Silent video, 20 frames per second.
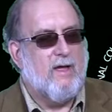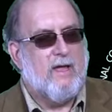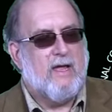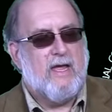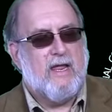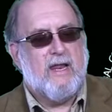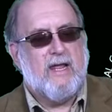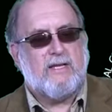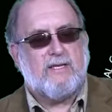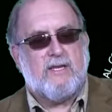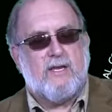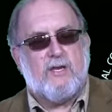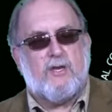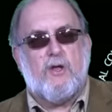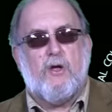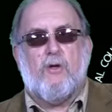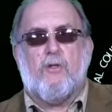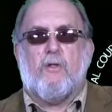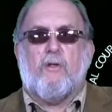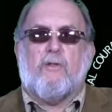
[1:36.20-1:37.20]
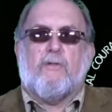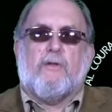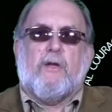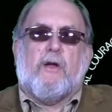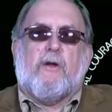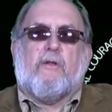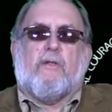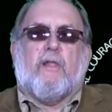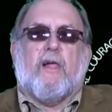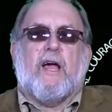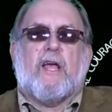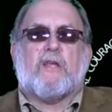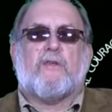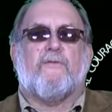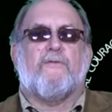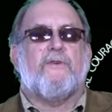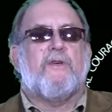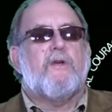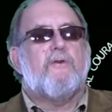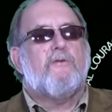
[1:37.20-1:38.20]
It isn't until the last
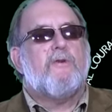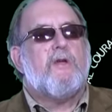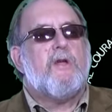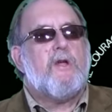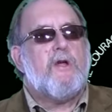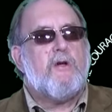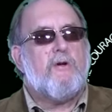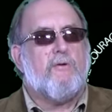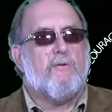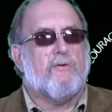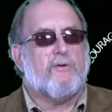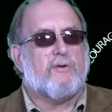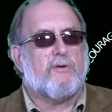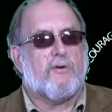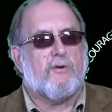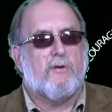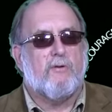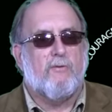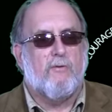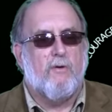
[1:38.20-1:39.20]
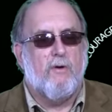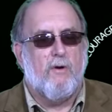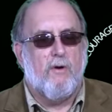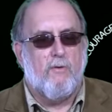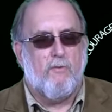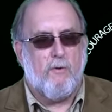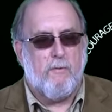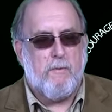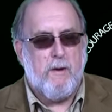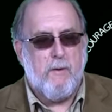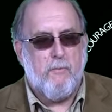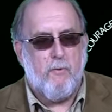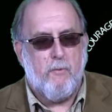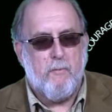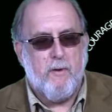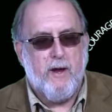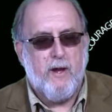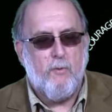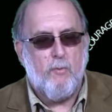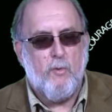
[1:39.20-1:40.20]
few years where people were
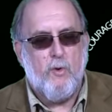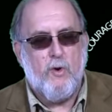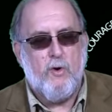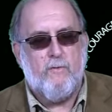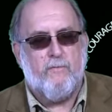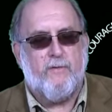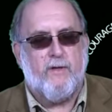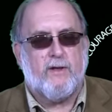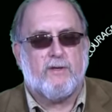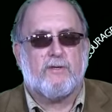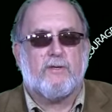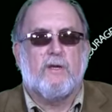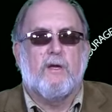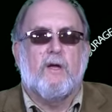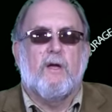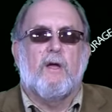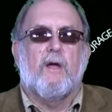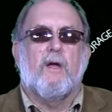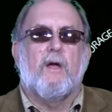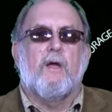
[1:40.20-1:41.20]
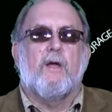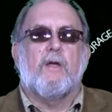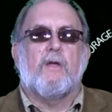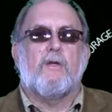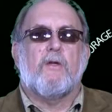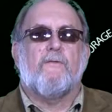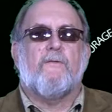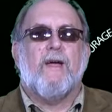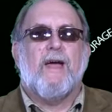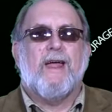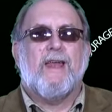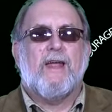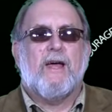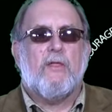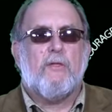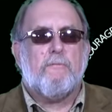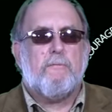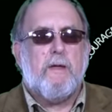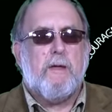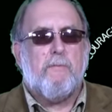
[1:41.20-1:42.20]
made aware of this. You've had
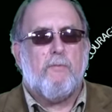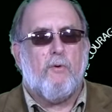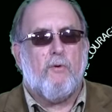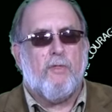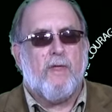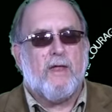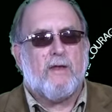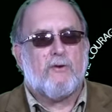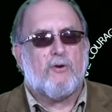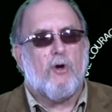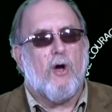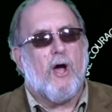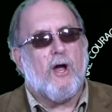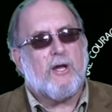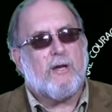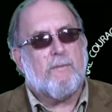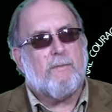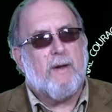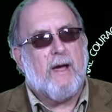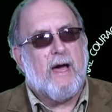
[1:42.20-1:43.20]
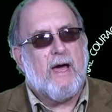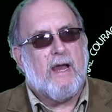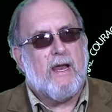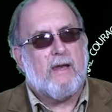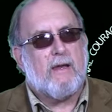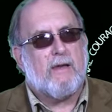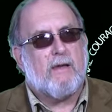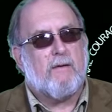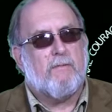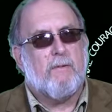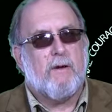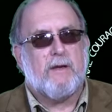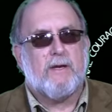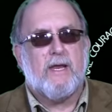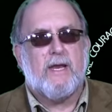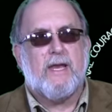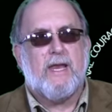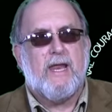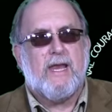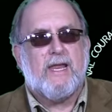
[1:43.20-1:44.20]
other people that talked about it, but they
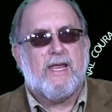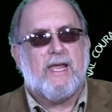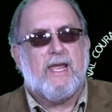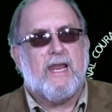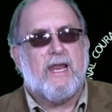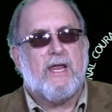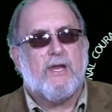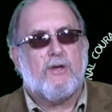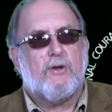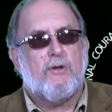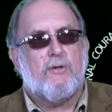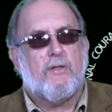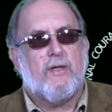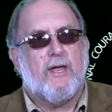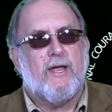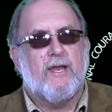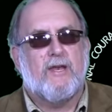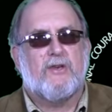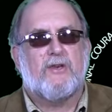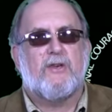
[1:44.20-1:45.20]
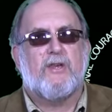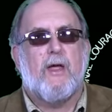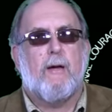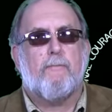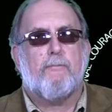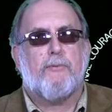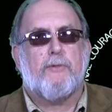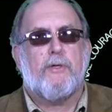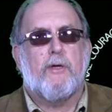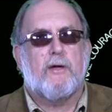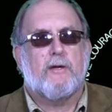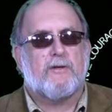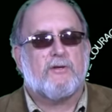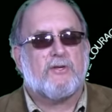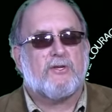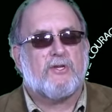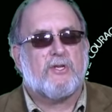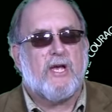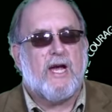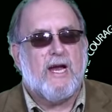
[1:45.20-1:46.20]
didn't get into the in-depth
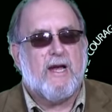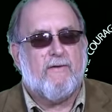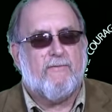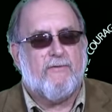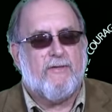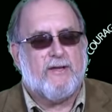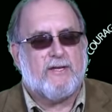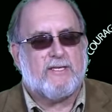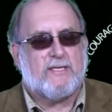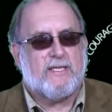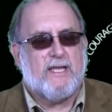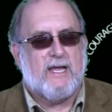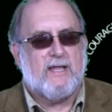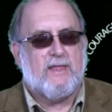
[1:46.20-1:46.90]
side of this thing.